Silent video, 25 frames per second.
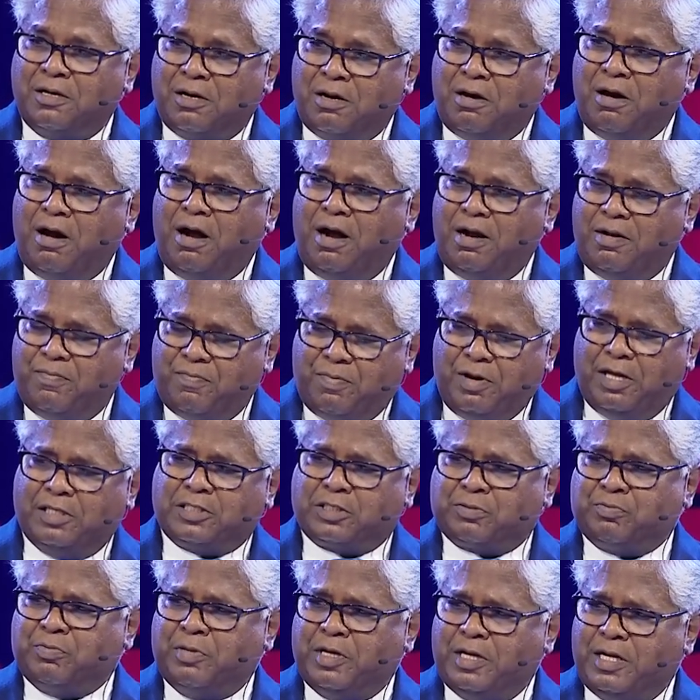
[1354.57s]
God
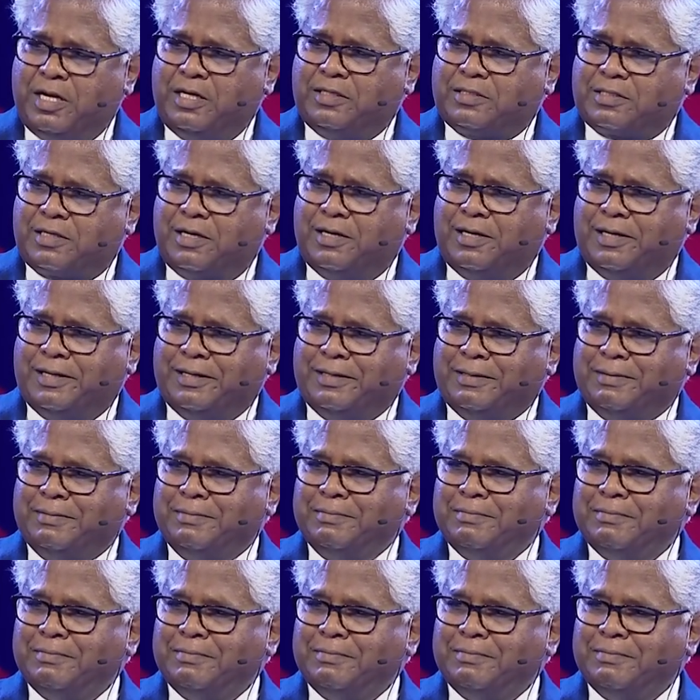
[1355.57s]
blessed me, literally.